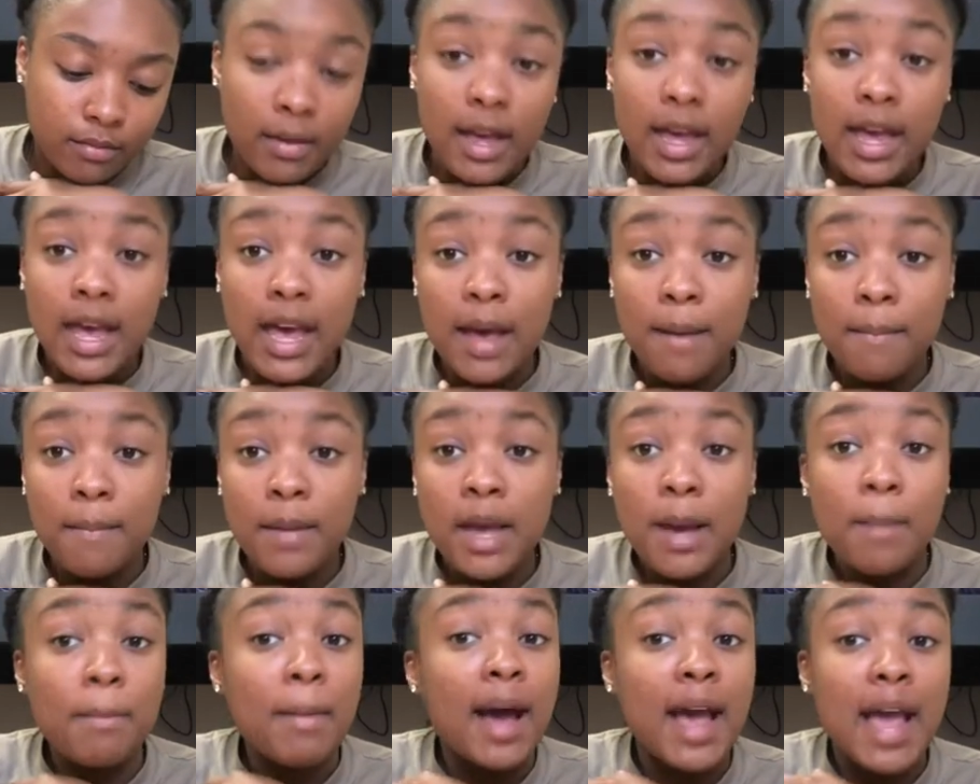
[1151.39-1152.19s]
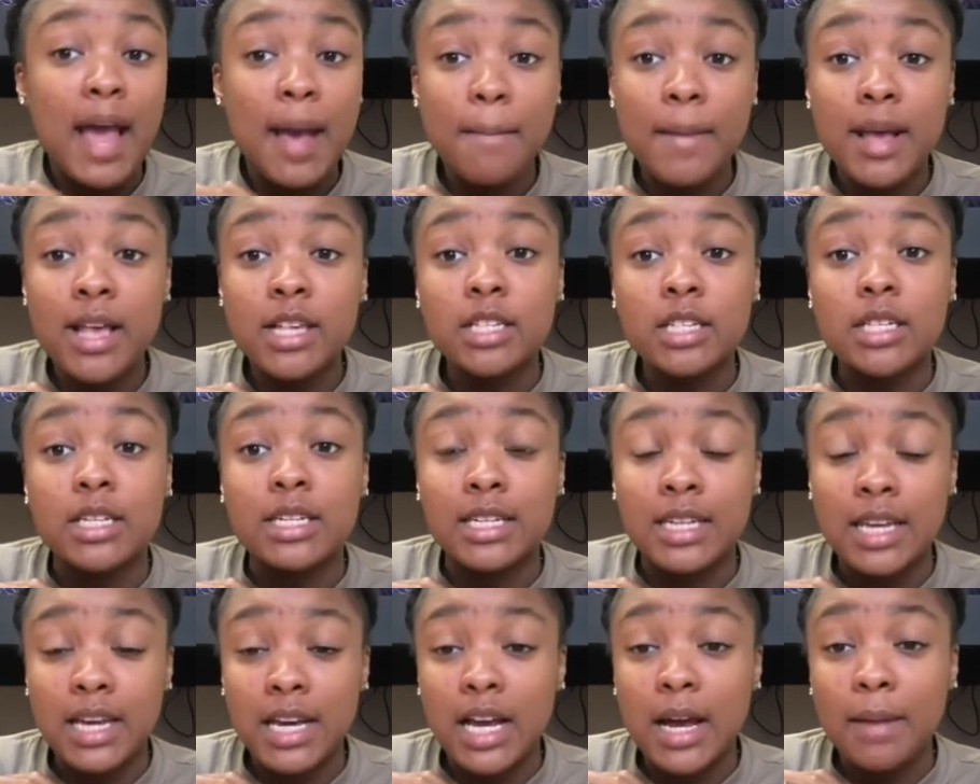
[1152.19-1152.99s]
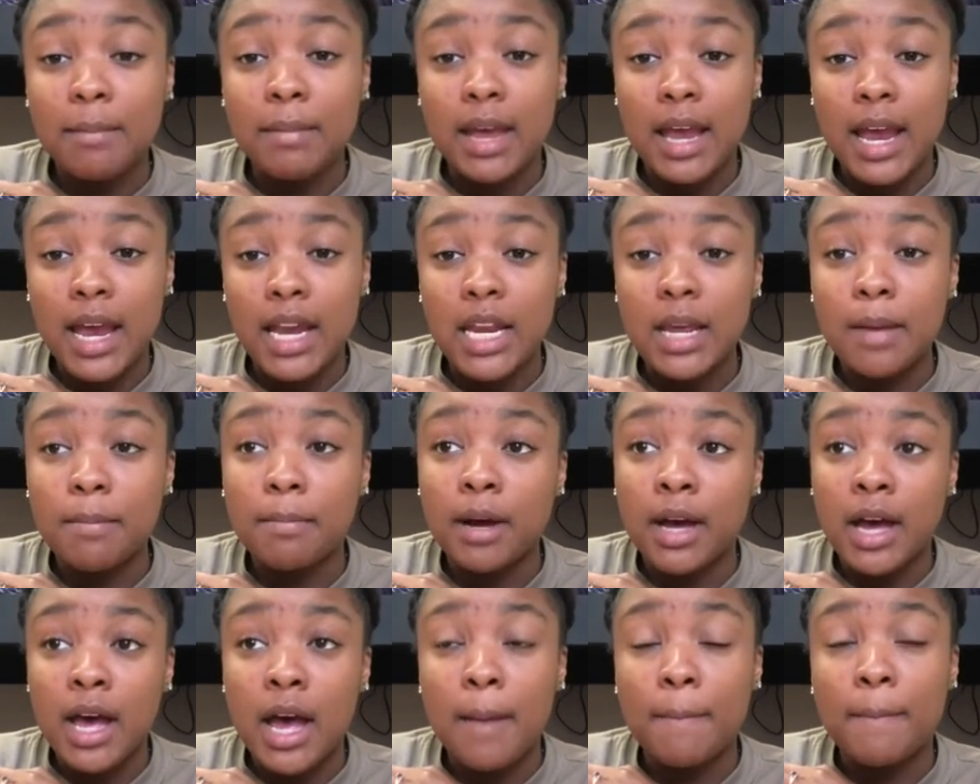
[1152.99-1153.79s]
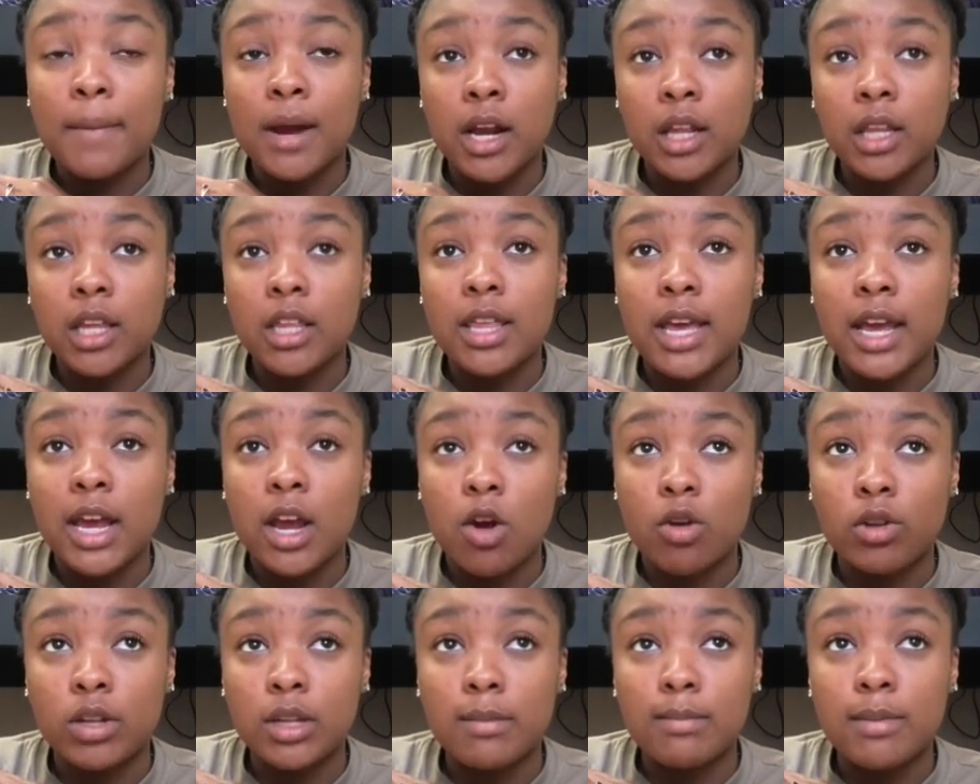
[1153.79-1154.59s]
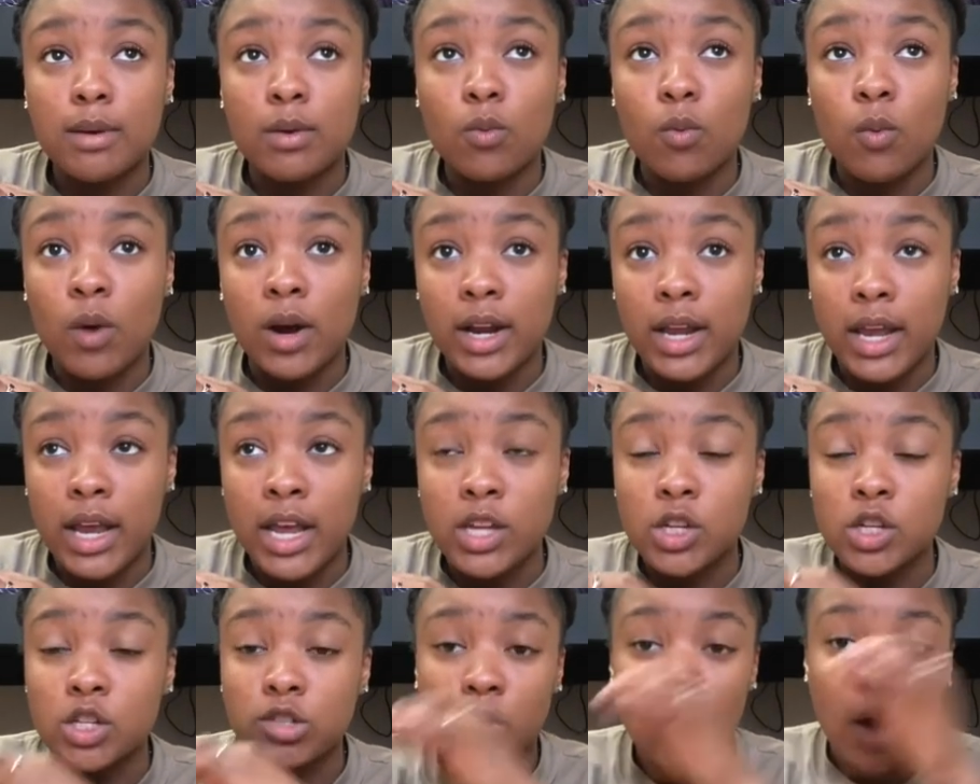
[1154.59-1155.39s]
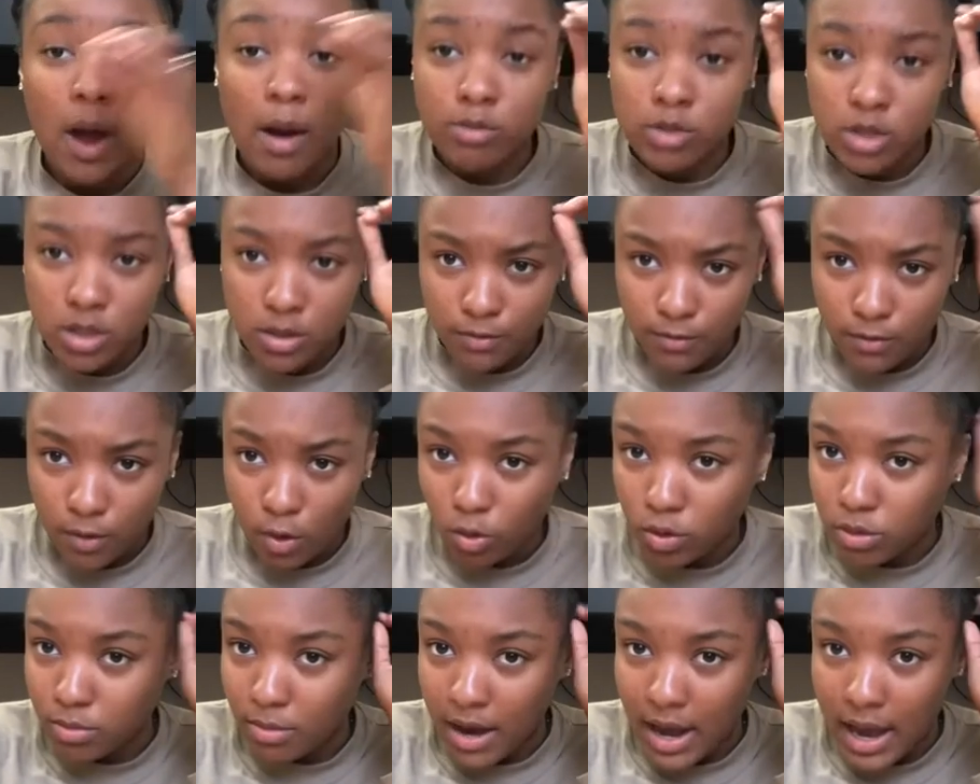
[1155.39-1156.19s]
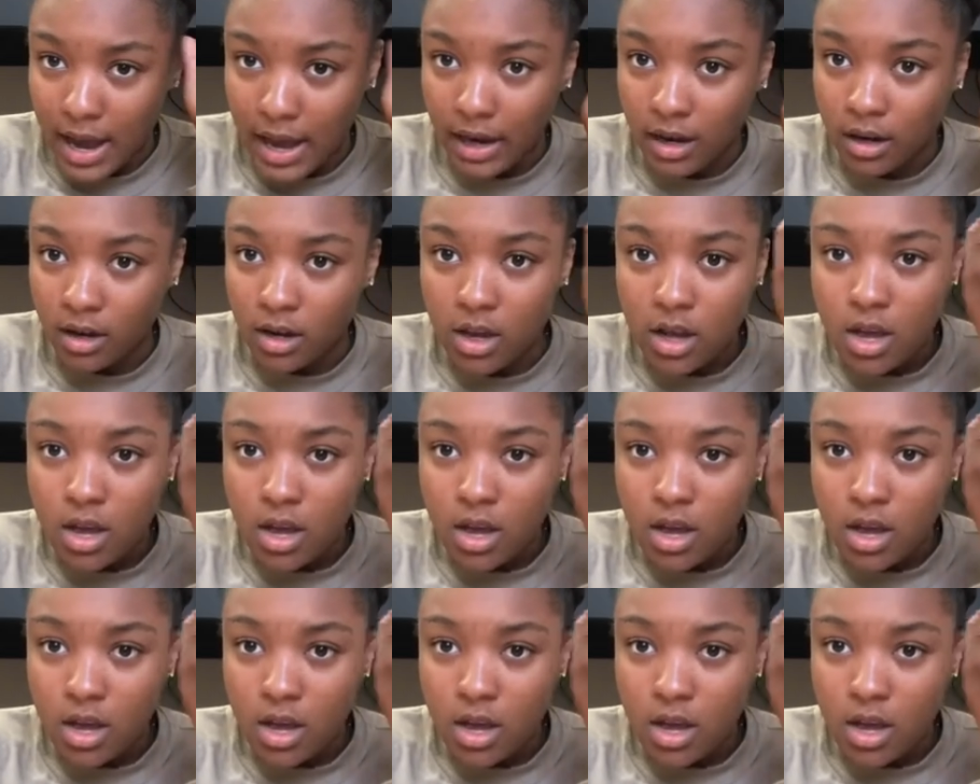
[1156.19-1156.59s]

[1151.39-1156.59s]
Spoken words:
Headband, my headbands did come in handy, but apparently they can only be 1 inch, so I would just fold mine